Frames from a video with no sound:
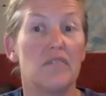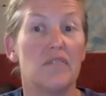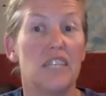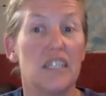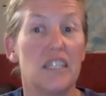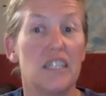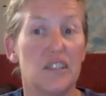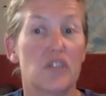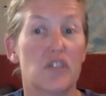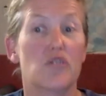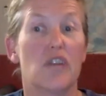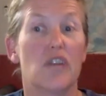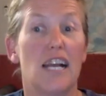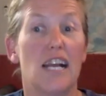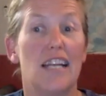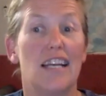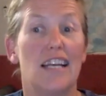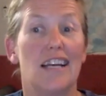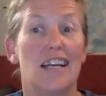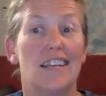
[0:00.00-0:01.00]
in
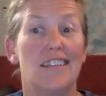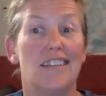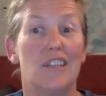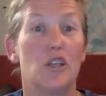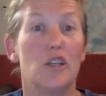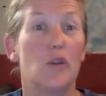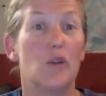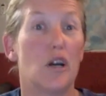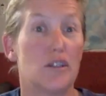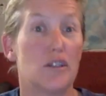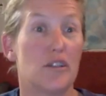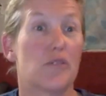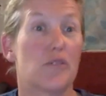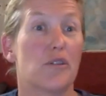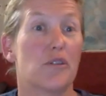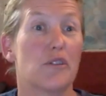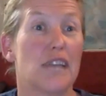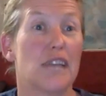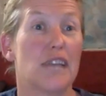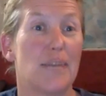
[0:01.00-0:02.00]
Australia who owns a
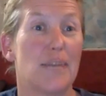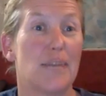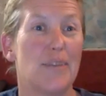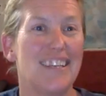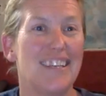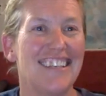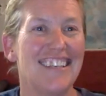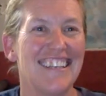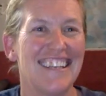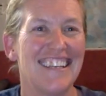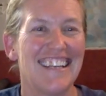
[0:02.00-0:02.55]
crew canopy,